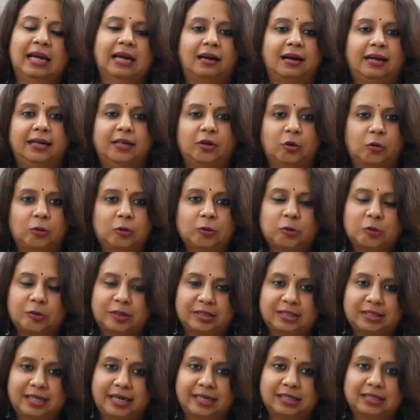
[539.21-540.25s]
Kali also
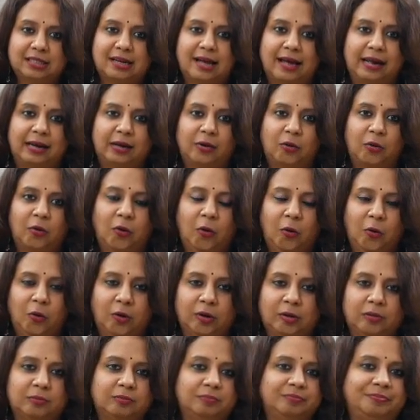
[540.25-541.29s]
resides in
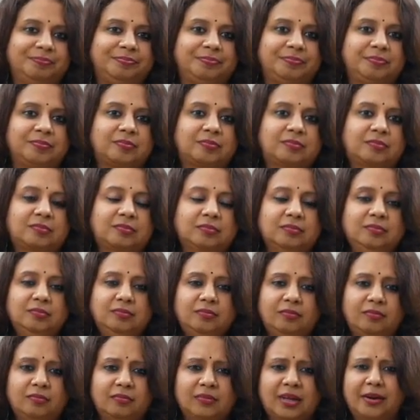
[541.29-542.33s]
alcohol
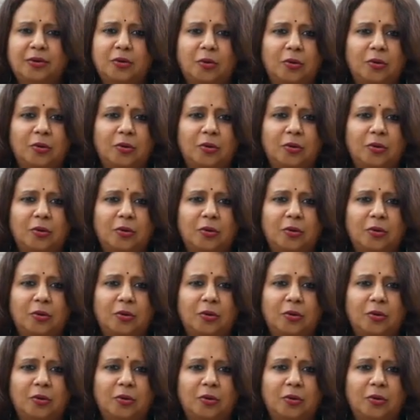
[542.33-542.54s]
and